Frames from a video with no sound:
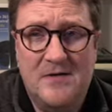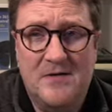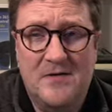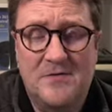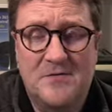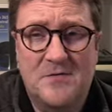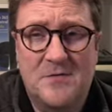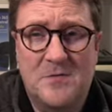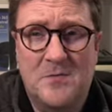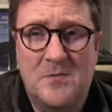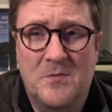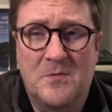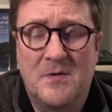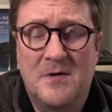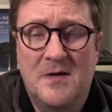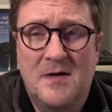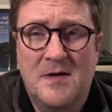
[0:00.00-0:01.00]

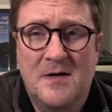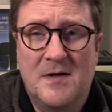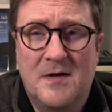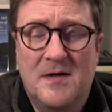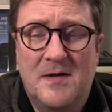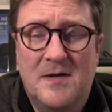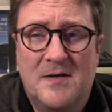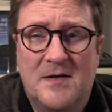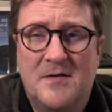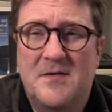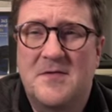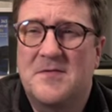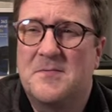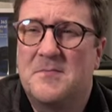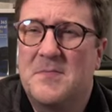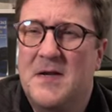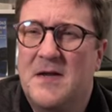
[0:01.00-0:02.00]
So that
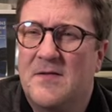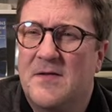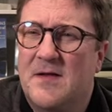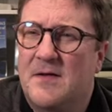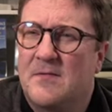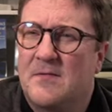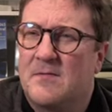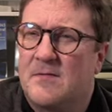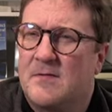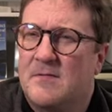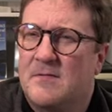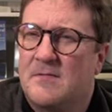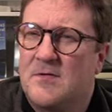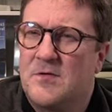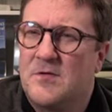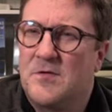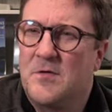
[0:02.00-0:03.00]
doesn't mean that
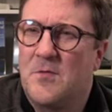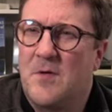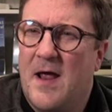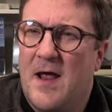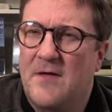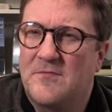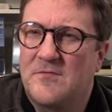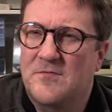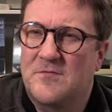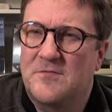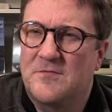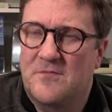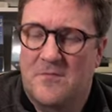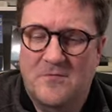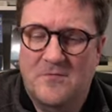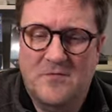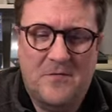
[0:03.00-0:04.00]
you don't have
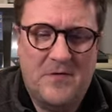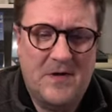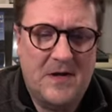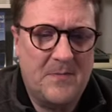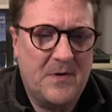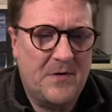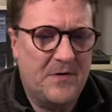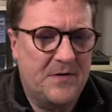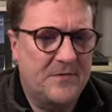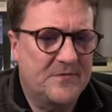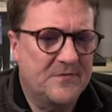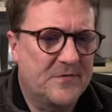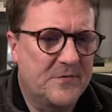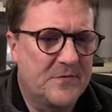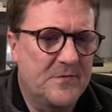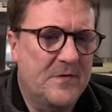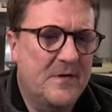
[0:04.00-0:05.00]
to think about it.
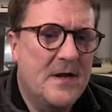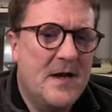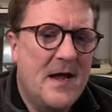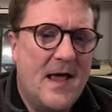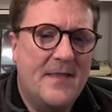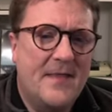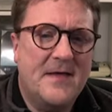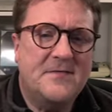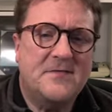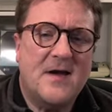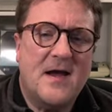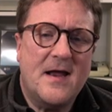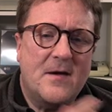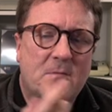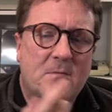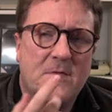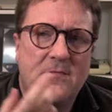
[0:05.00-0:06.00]
So, and that's
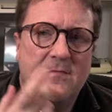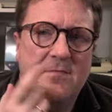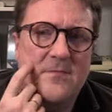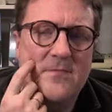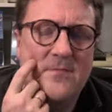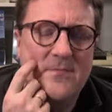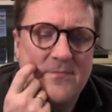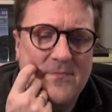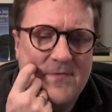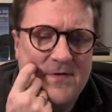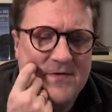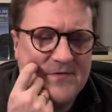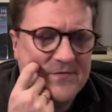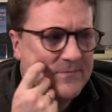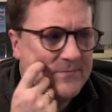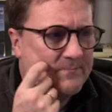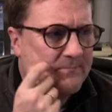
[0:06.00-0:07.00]
kind of what
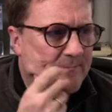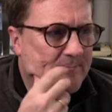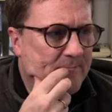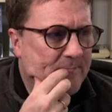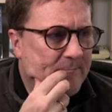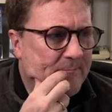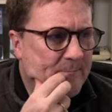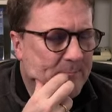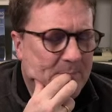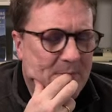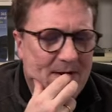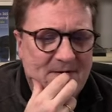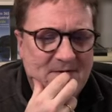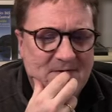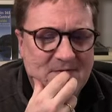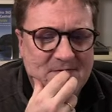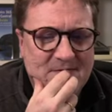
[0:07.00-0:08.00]
this
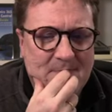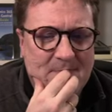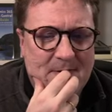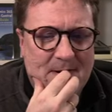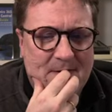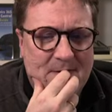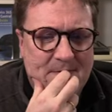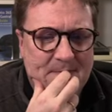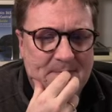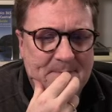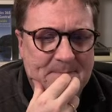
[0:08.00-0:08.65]
page is about.